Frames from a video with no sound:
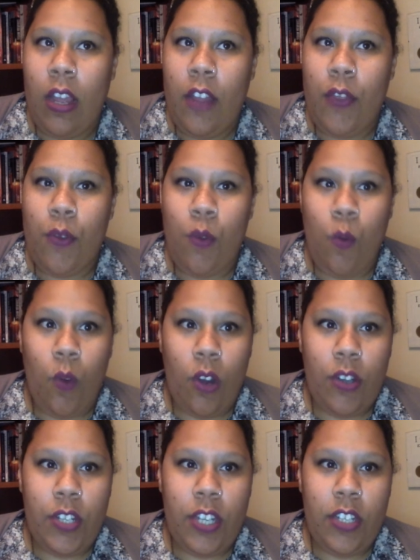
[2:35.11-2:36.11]
through
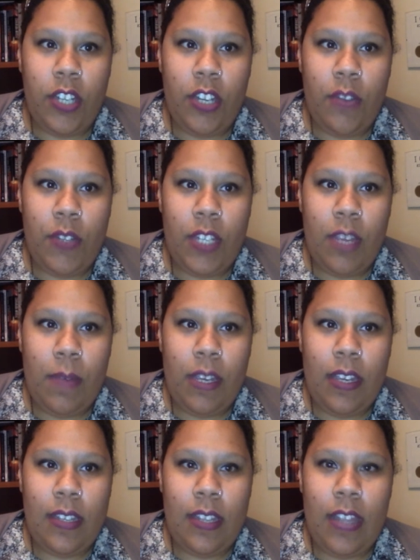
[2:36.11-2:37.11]
words continuously,
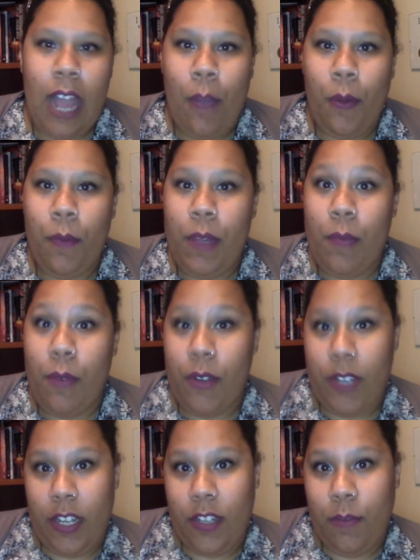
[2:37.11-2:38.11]
because that would be
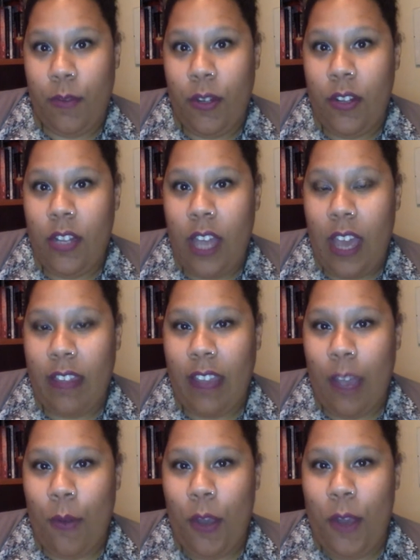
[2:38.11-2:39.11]
predictable and
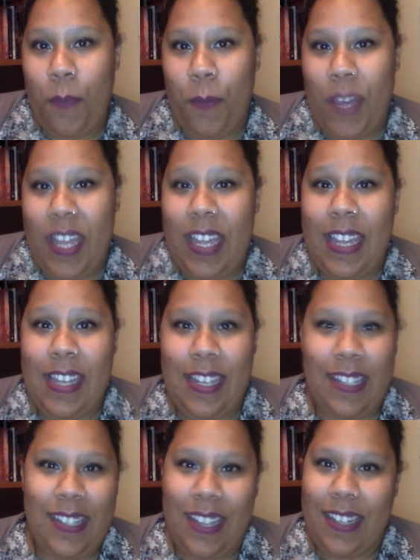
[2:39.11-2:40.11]
that would be
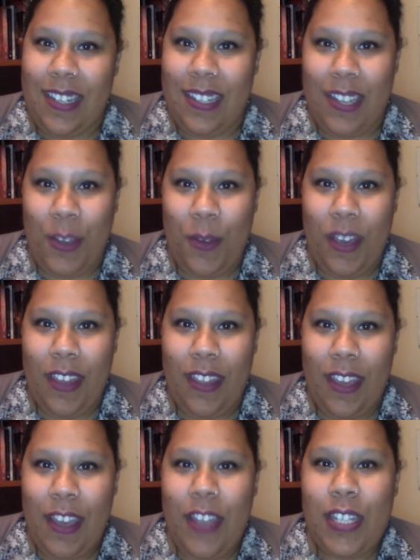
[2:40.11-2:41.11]
easy to deal with.
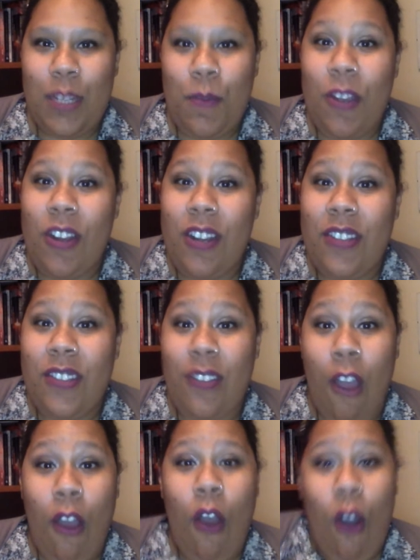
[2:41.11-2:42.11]
Spirit is
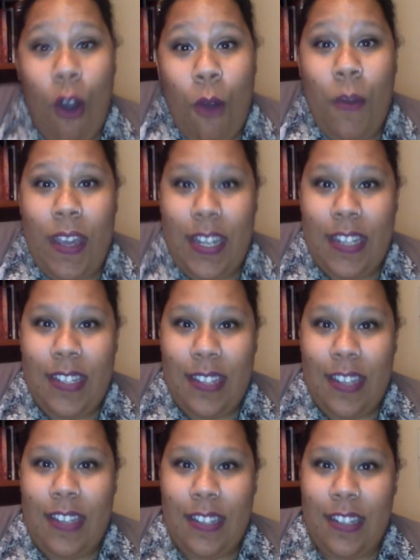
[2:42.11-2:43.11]
not always
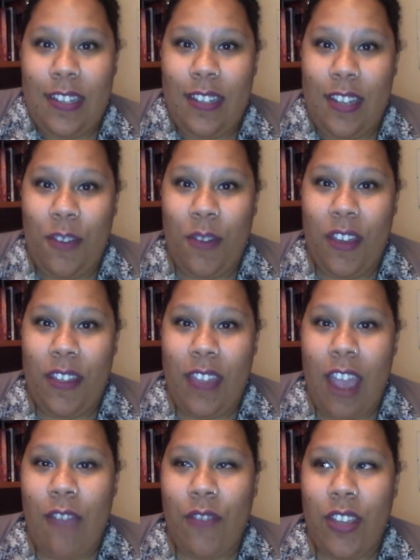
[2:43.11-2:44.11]
easy to deal with.
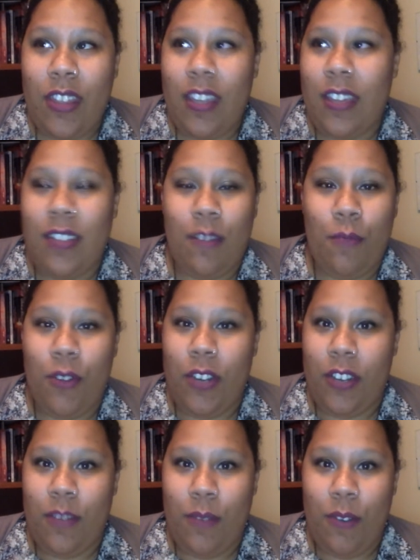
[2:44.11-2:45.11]
Everything is
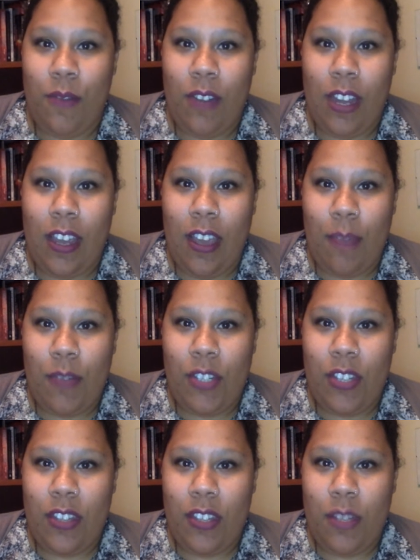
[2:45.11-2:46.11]
unpredictable when it comes
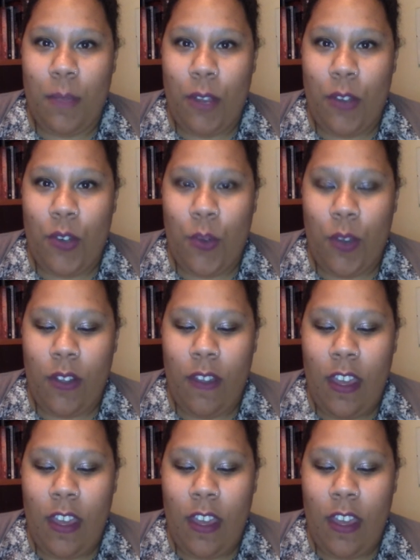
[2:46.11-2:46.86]
to the spiritual.